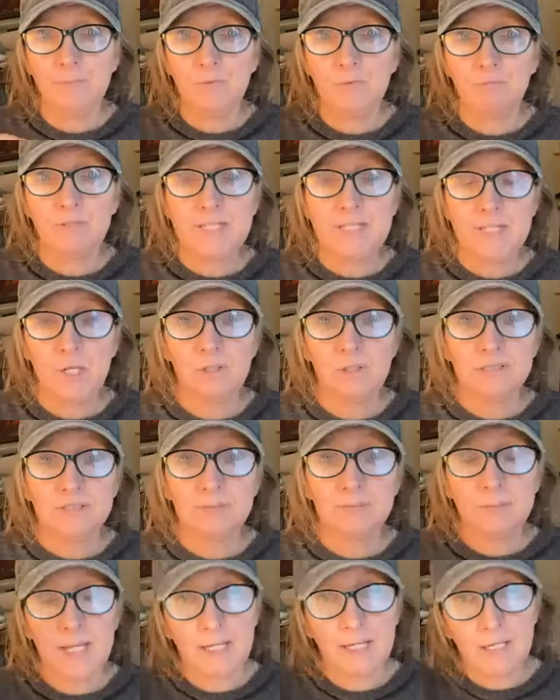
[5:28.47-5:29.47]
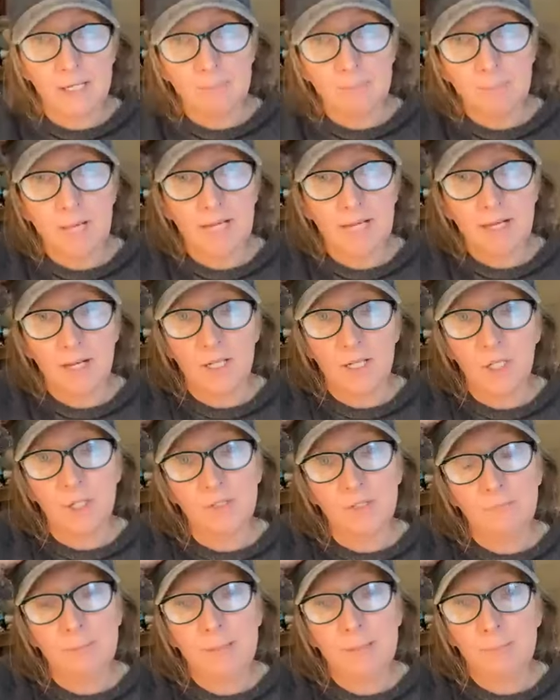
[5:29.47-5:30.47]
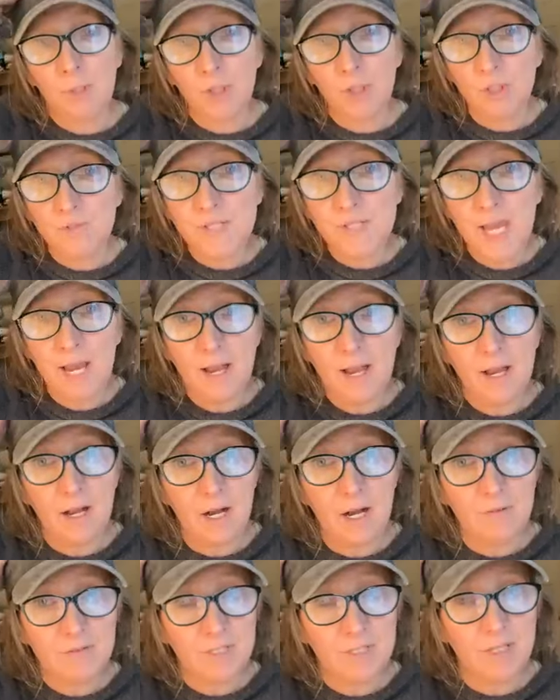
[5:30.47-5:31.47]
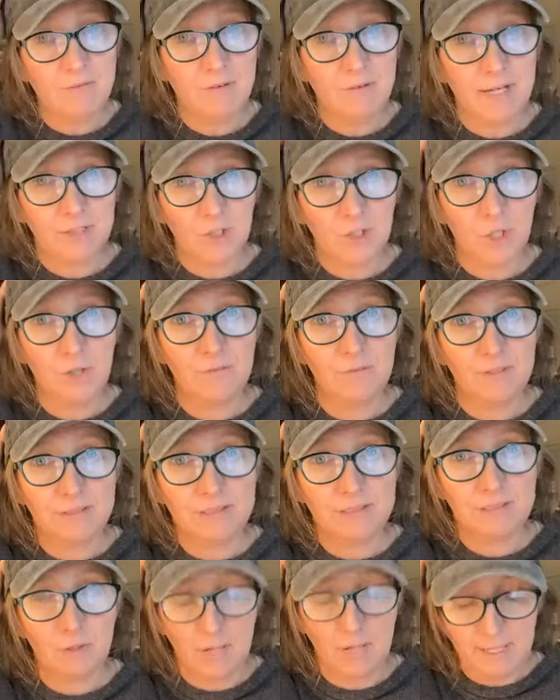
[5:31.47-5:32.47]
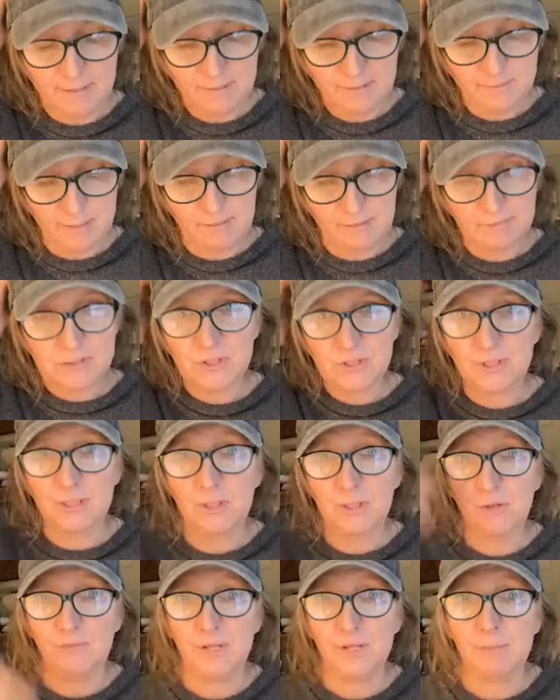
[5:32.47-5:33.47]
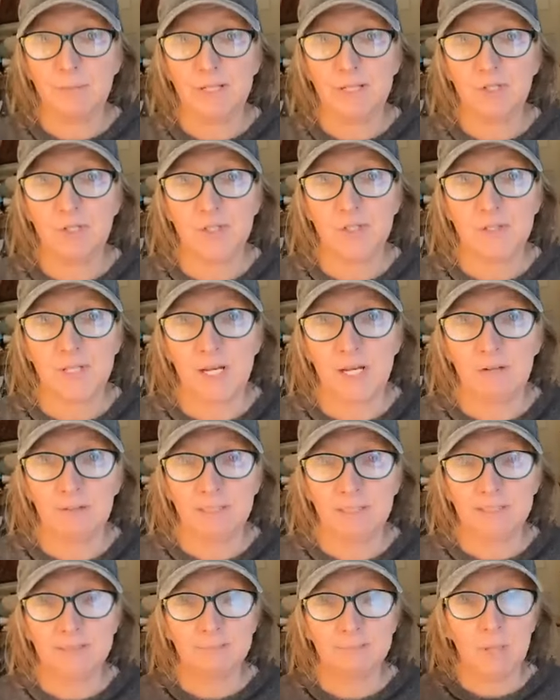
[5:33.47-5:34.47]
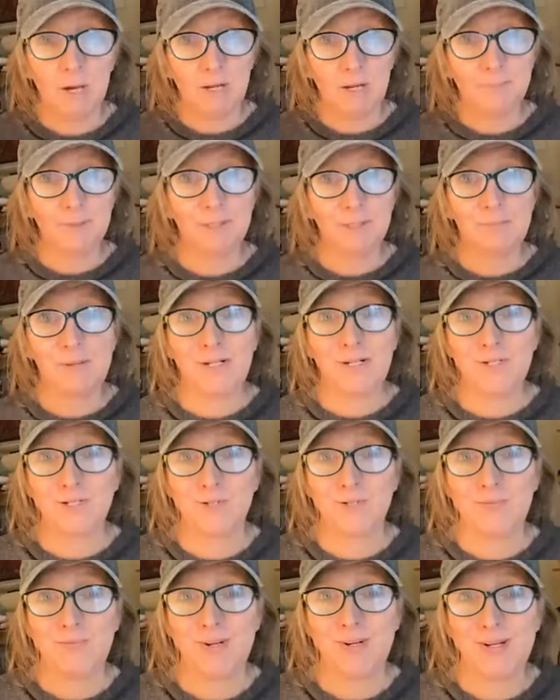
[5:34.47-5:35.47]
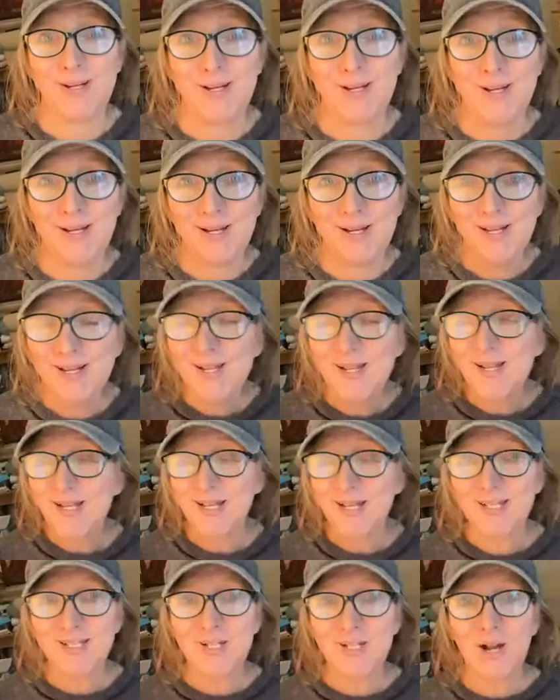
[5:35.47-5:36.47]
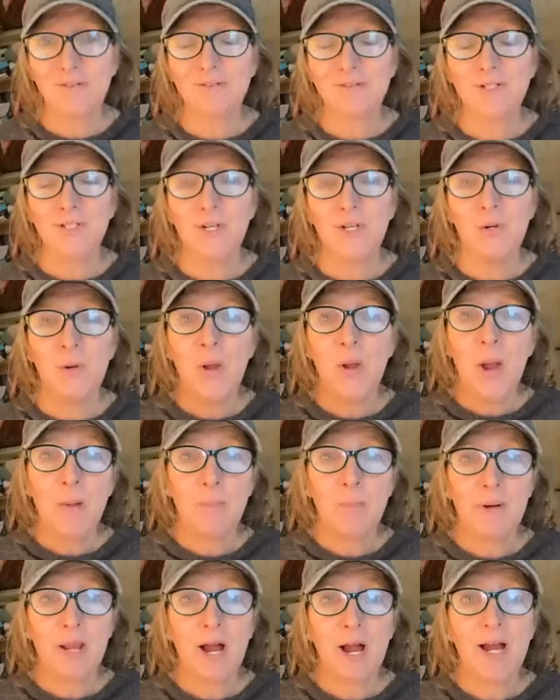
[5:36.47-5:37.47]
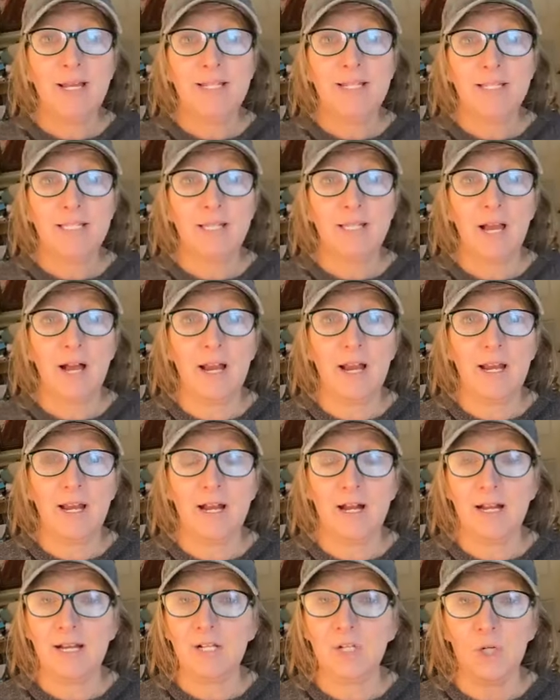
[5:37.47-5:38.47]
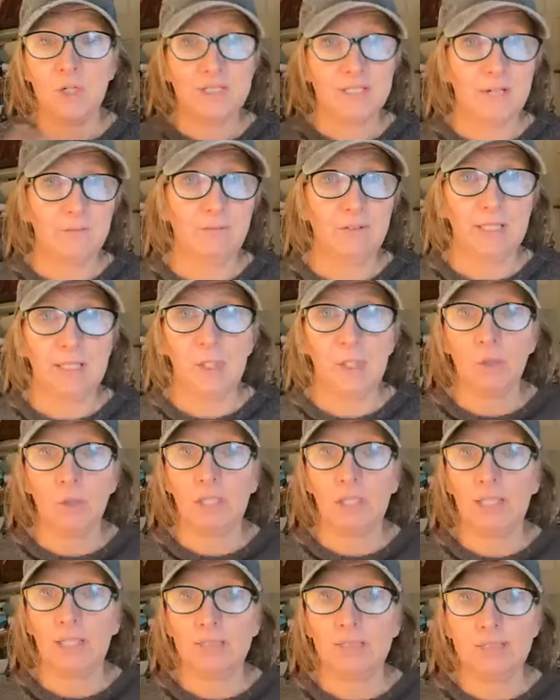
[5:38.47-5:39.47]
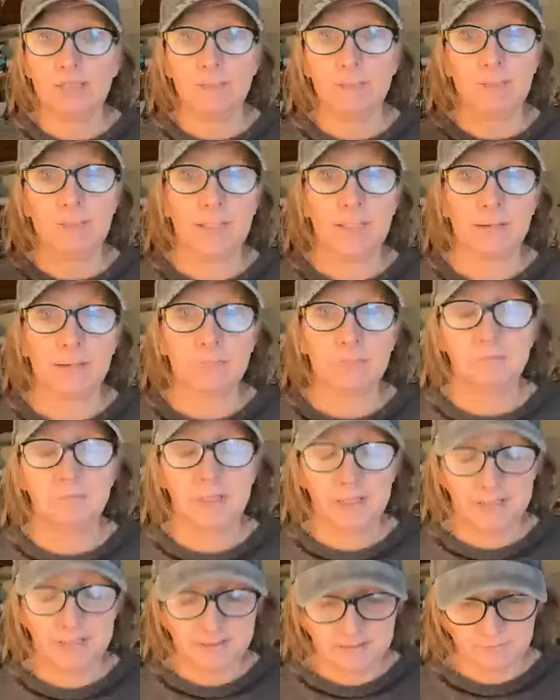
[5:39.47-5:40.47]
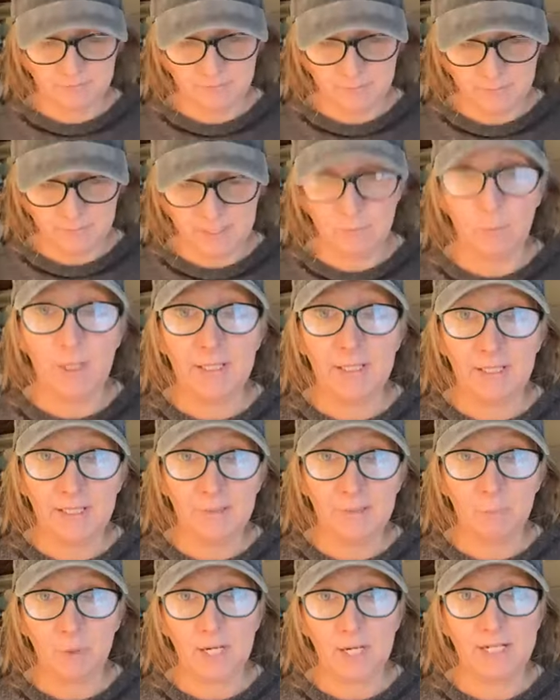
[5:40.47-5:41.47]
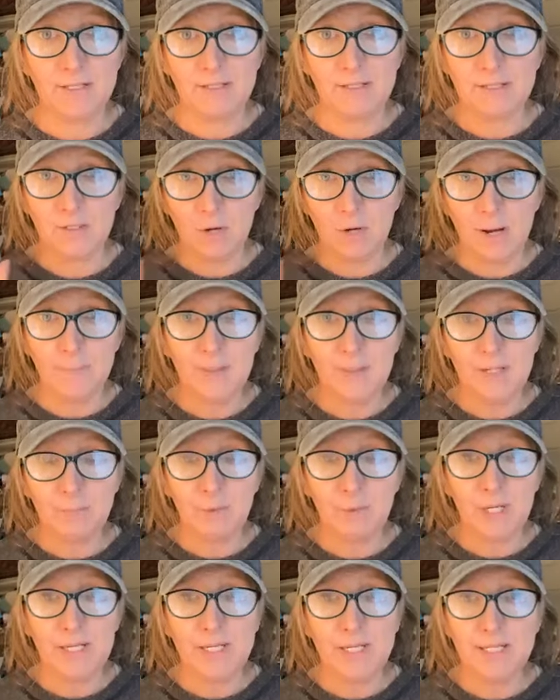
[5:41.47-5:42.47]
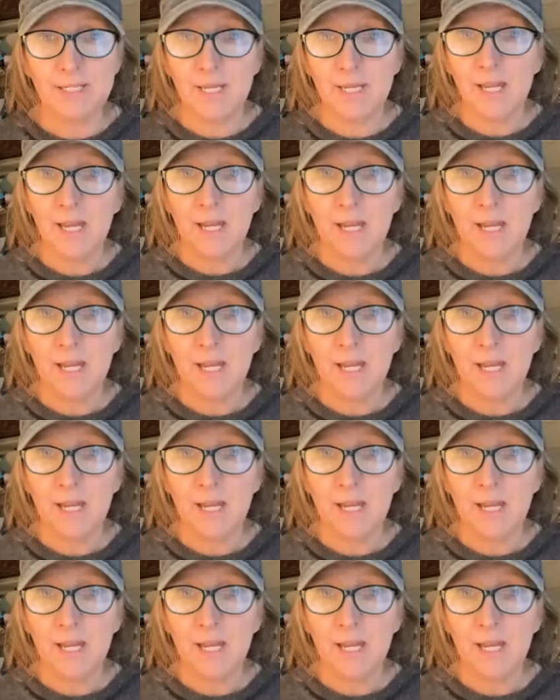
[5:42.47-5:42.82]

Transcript: results from that. Like a lot of people lose hair after they've had COVID. So I don't actually know if he mentions hair in this, but I'm going to make sure my hair is covered too. But I definitely got like something released from me when he prayed. And so I'm going to pray this,